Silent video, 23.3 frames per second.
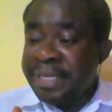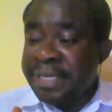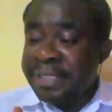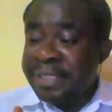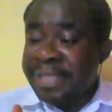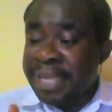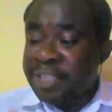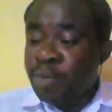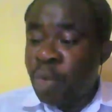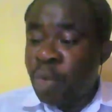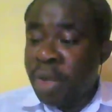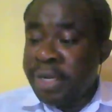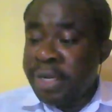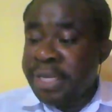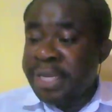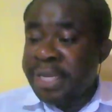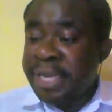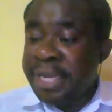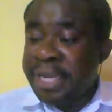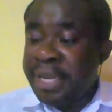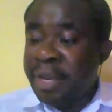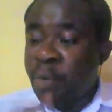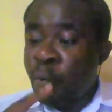
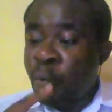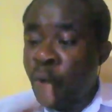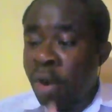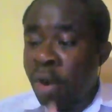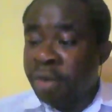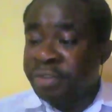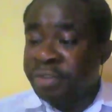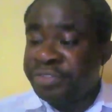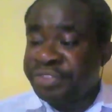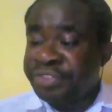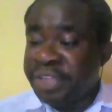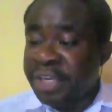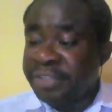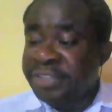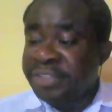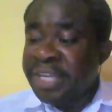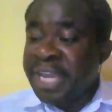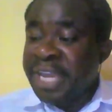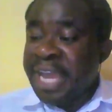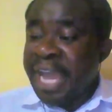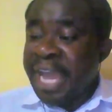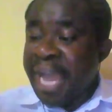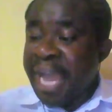31E1 says
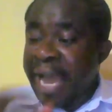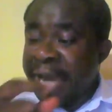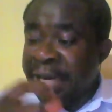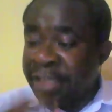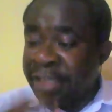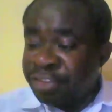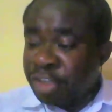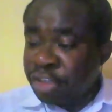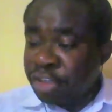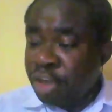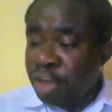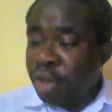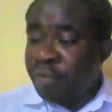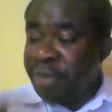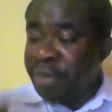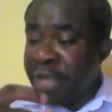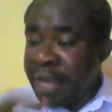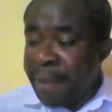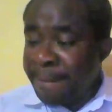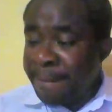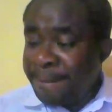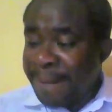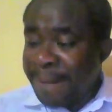a discussion of
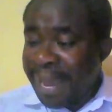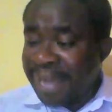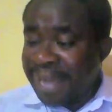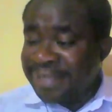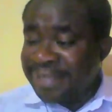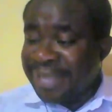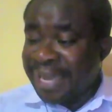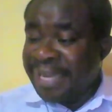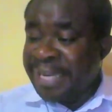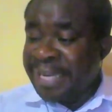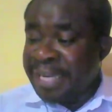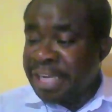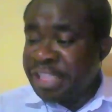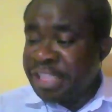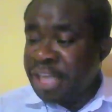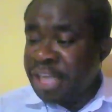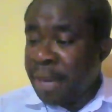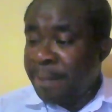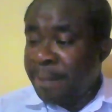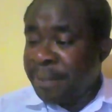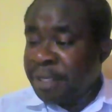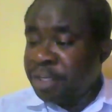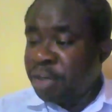the impact that initial
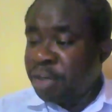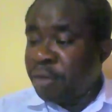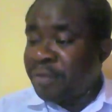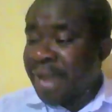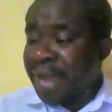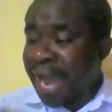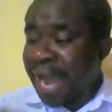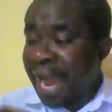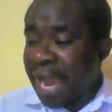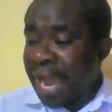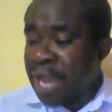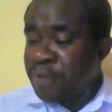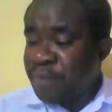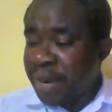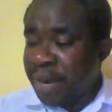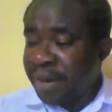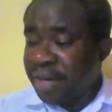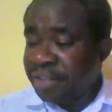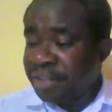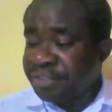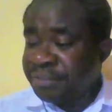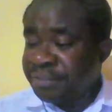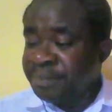application of the
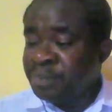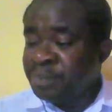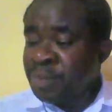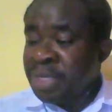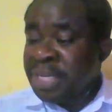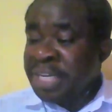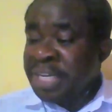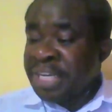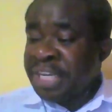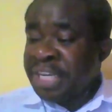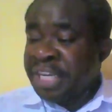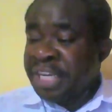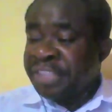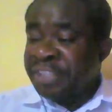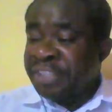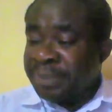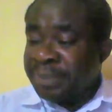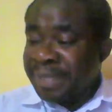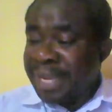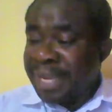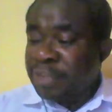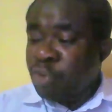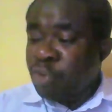IFRS is
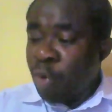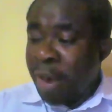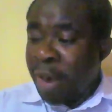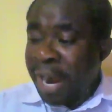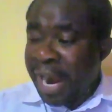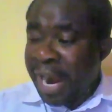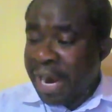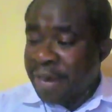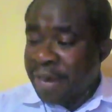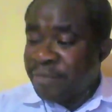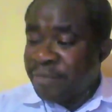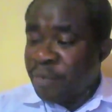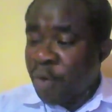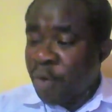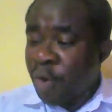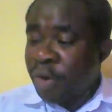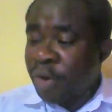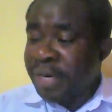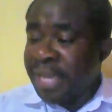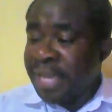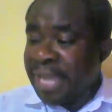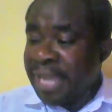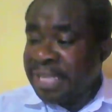expected to have
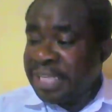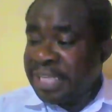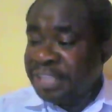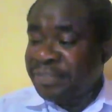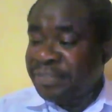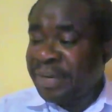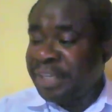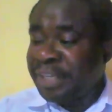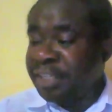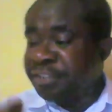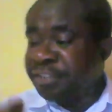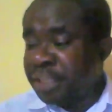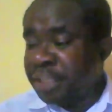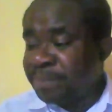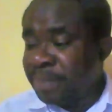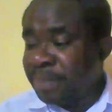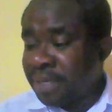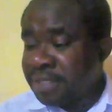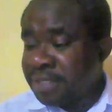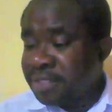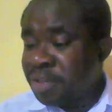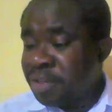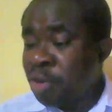on the entity financial
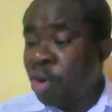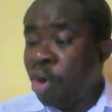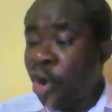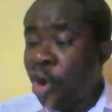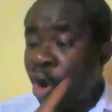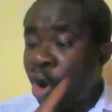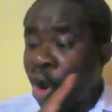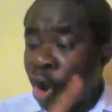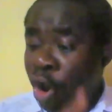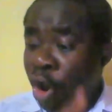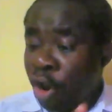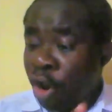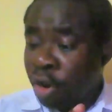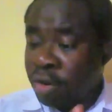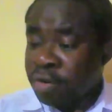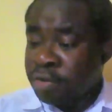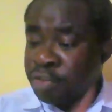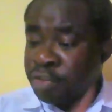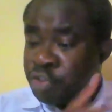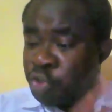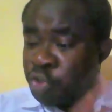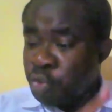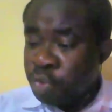statement, or
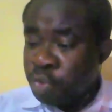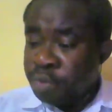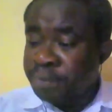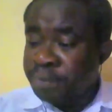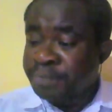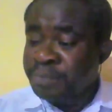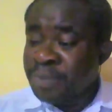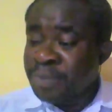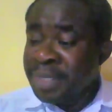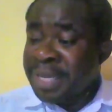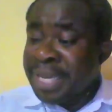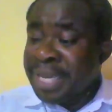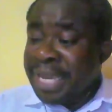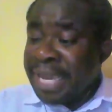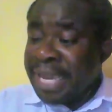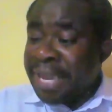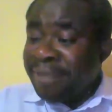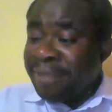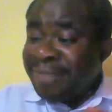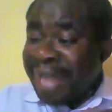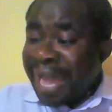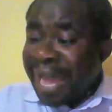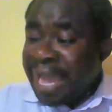two,
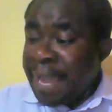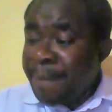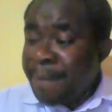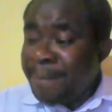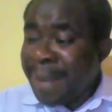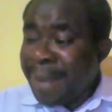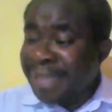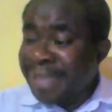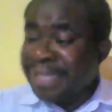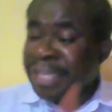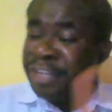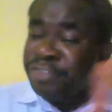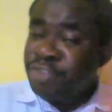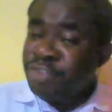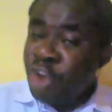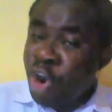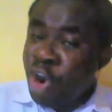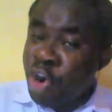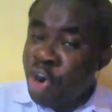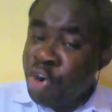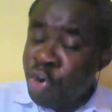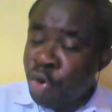if that impact is not